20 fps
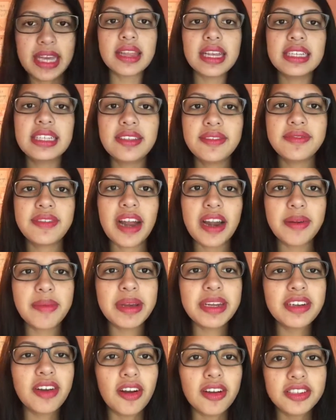This
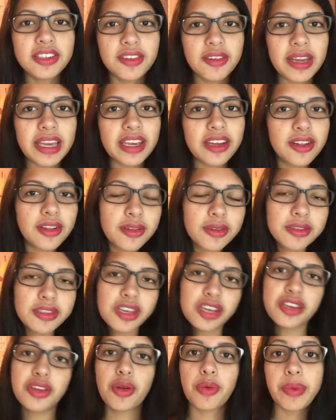environment also includes
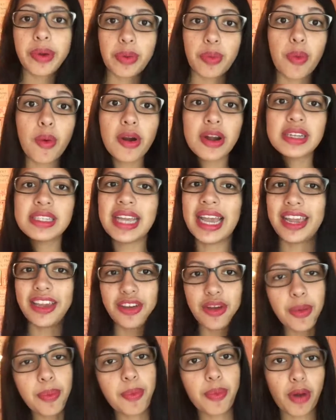your rewards
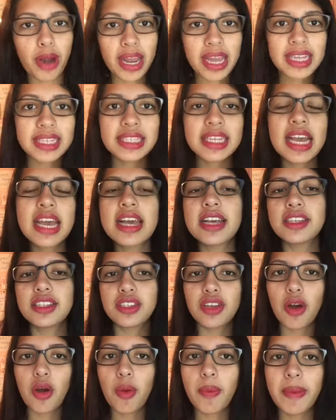and your breaks,
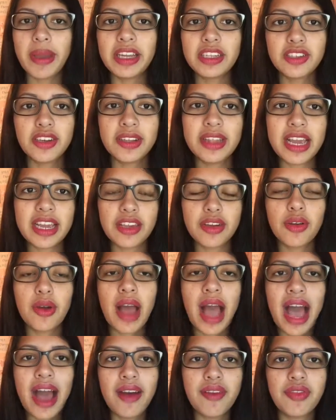so make sure that you
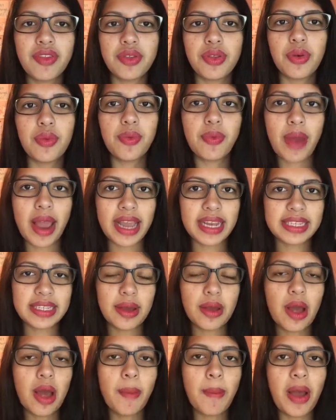have the right
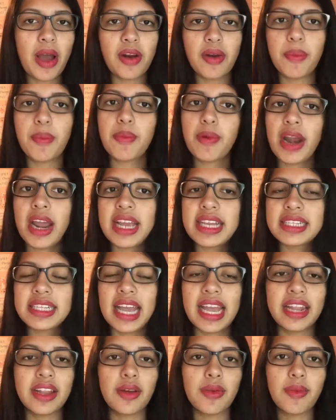amount of breaks
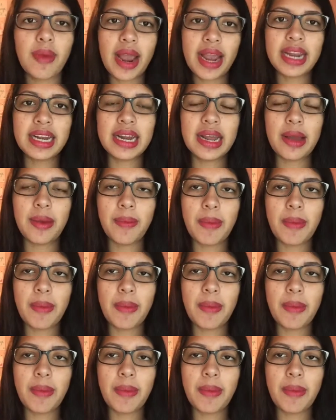and the right